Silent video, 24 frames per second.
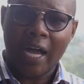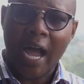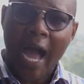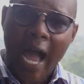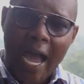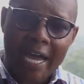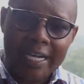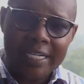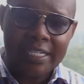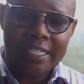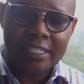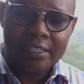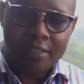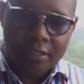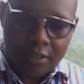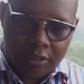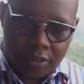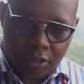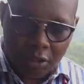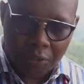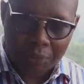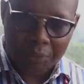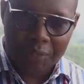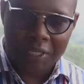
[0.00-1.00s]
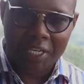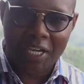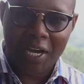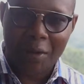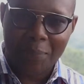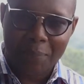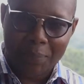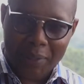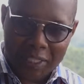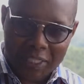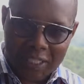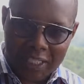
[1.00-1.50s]
I did so many
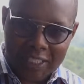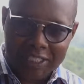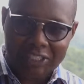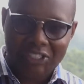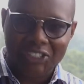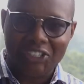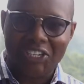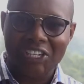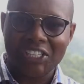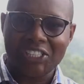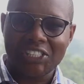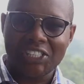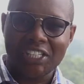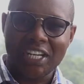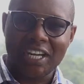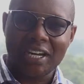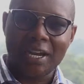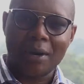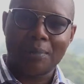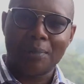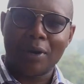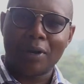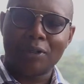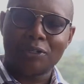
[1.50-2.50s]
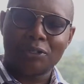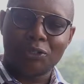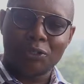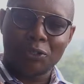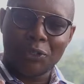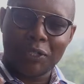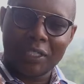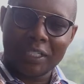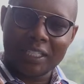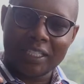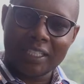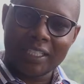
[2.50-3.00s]
applications. I shared about
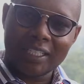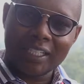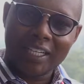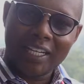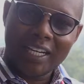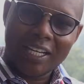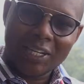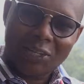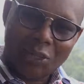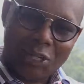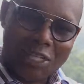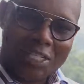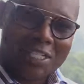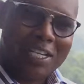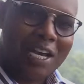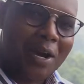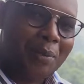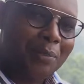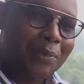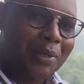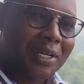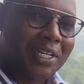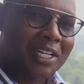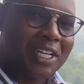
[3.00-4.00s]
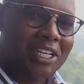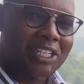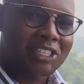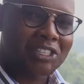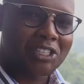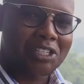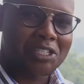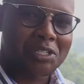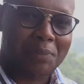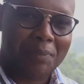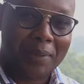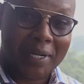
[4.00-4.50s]
doing 20
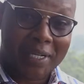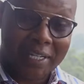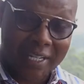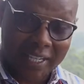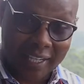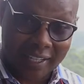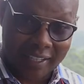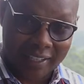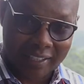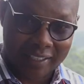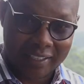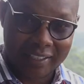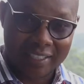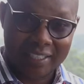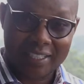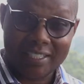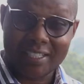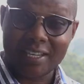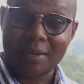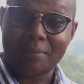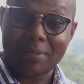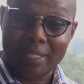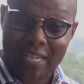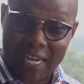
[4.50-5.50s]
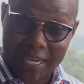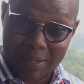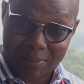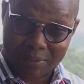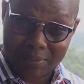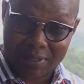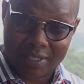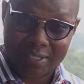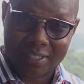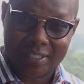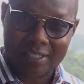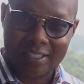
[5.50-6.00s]
applications per day
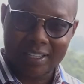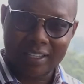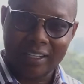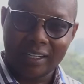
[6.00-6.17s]
sometimes.